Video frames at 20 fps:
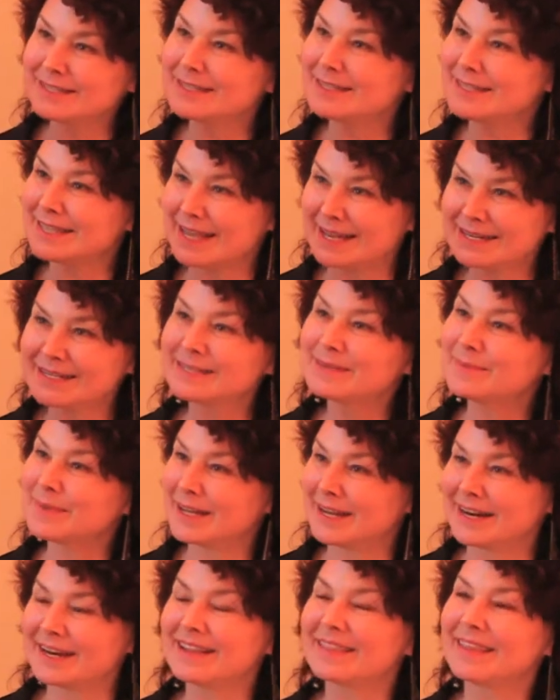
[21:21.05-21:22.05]
sentiment
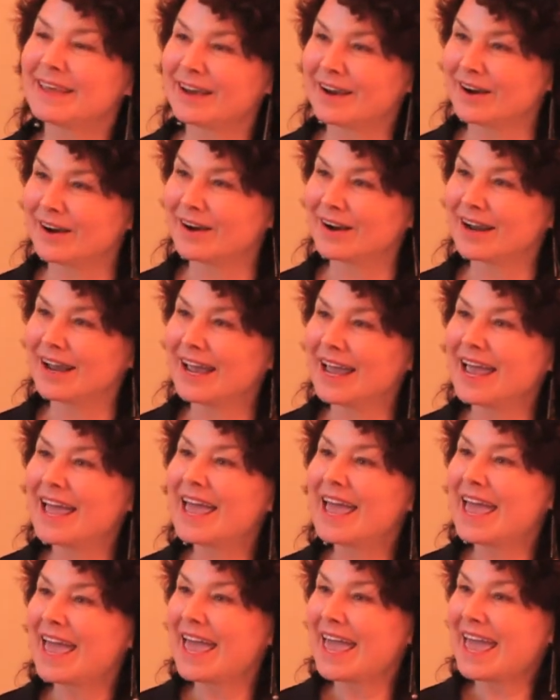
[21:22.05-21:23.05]
I, I, I, think
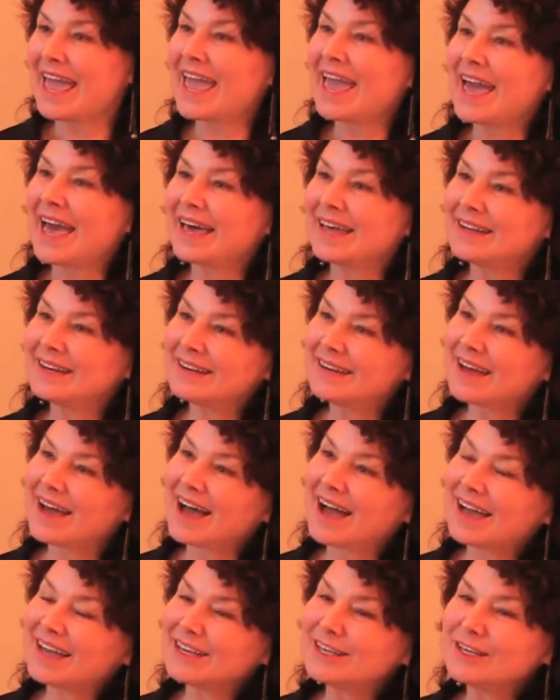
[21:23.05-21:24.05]
you're right. And
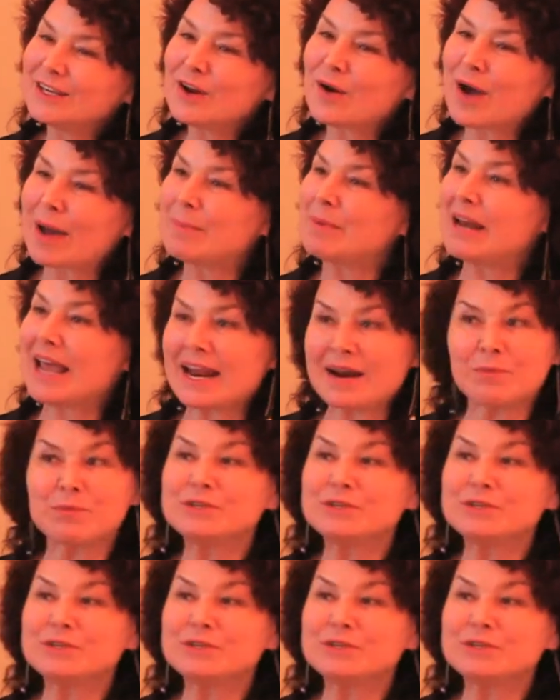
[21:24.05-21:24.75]
I, you know, I mean, and it